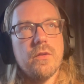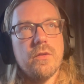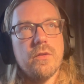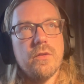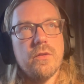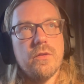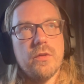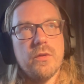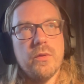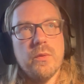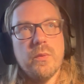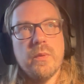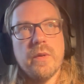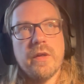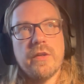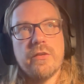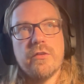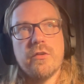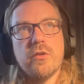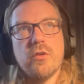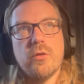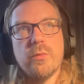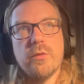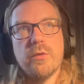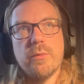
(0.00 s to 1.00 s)
do as
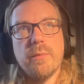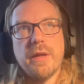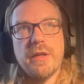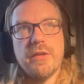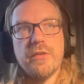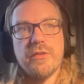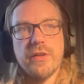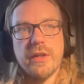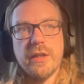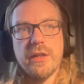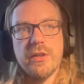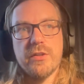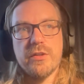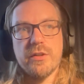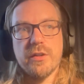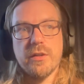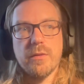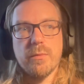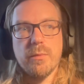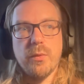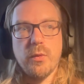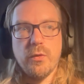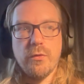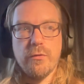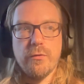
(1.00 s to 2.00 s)
an
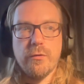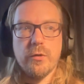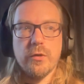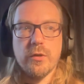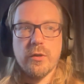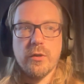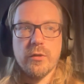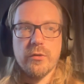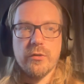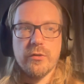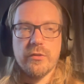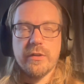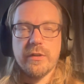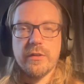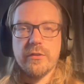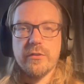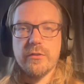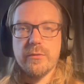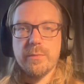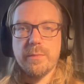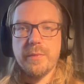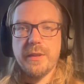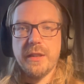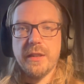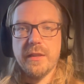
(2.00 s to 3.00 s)
optimization, both for cost and
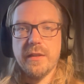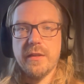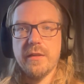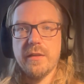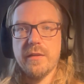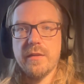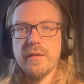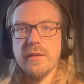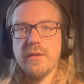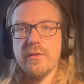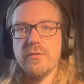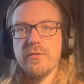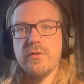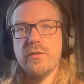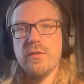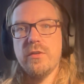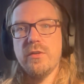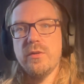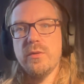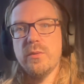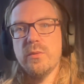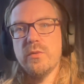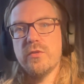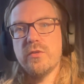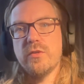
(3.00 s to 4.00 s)
speed, is to
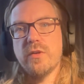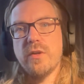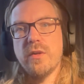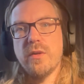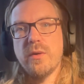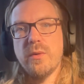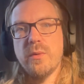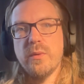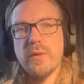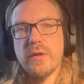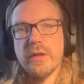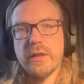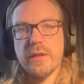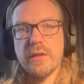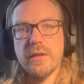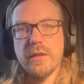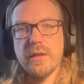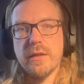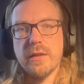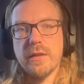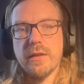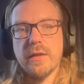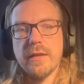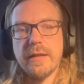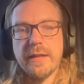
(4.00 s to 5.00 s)
use a
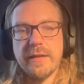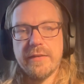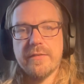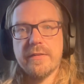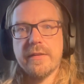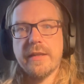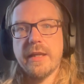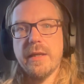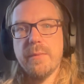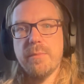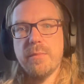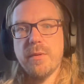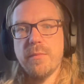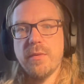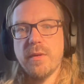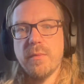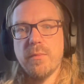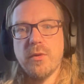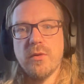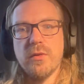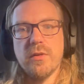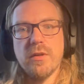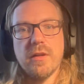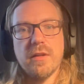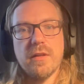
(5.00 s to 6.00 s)
less capable
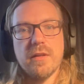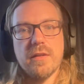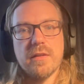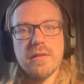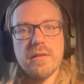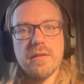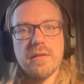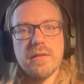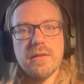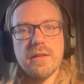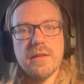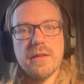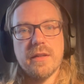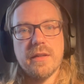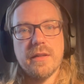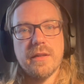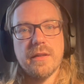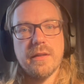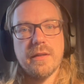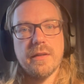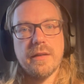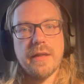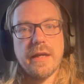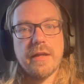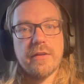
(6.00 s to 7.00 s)
model
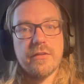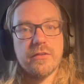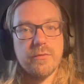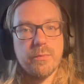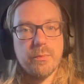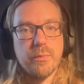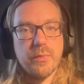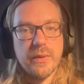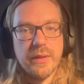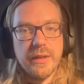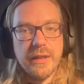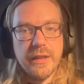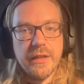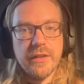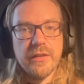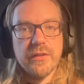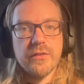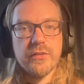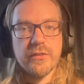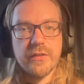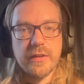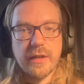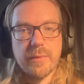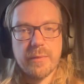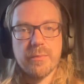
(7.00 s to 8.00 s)
as
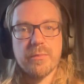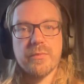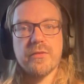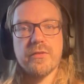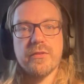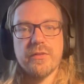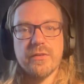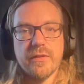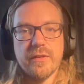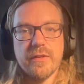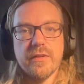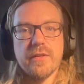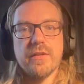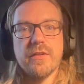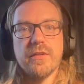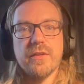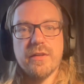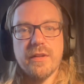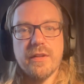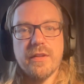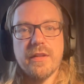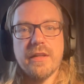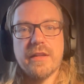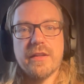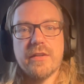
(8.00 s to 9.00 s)
pre-steps,
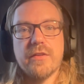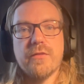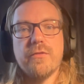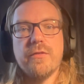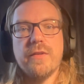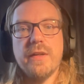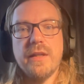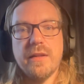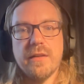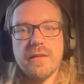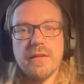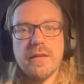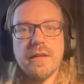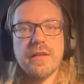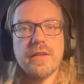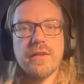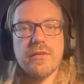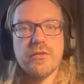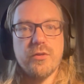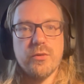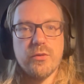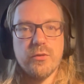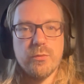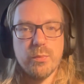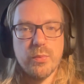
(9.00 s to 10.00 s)
like
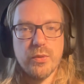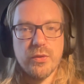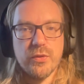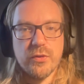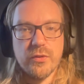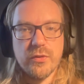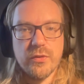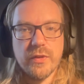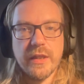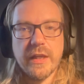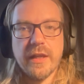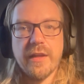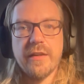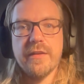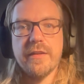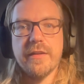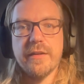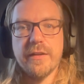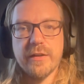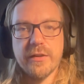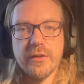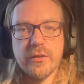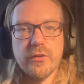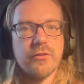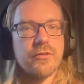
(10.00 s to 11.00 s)
to put together
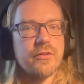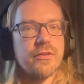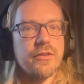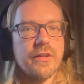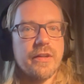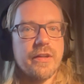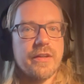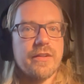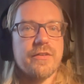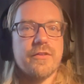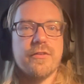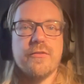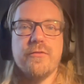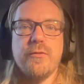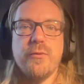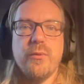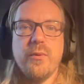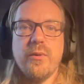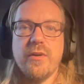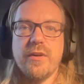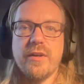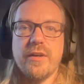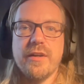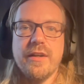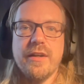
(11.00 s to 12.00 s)
the context
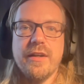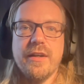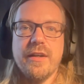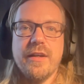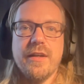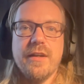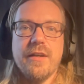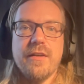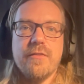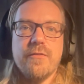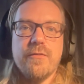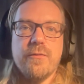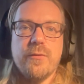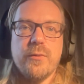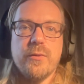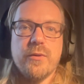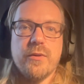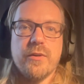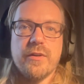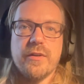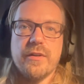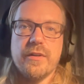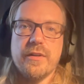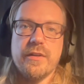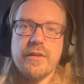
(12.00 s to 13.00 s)
for
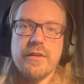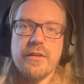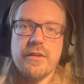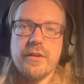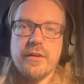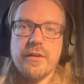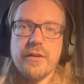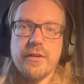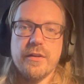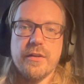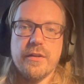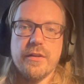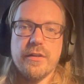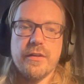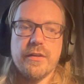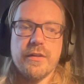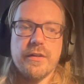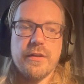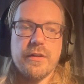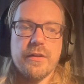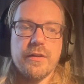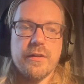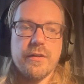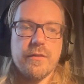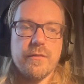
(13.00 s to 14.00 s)
the
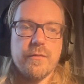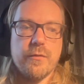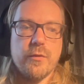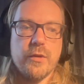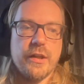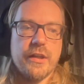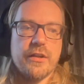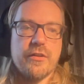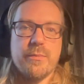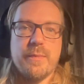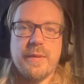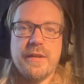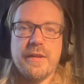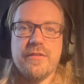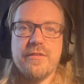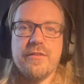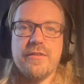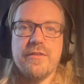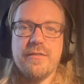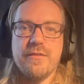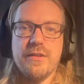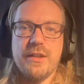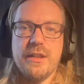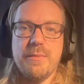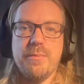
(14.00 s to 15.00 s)

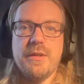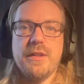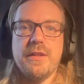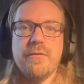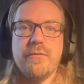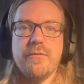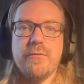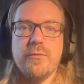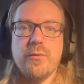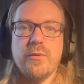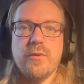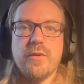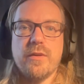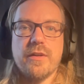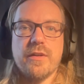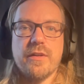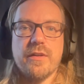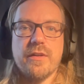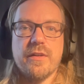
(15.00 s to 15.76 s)
expensive GPT-4